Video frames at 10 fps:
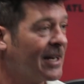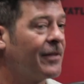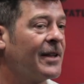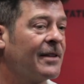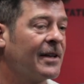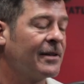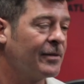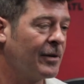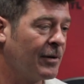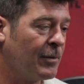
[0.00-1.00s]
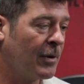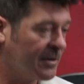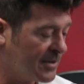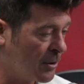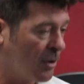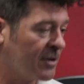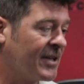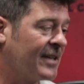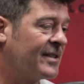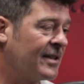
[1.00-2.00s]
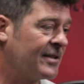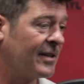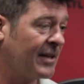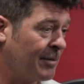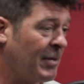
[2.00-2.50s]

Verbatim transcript: mm-hmm. and I think that um, as an artist like S Z A and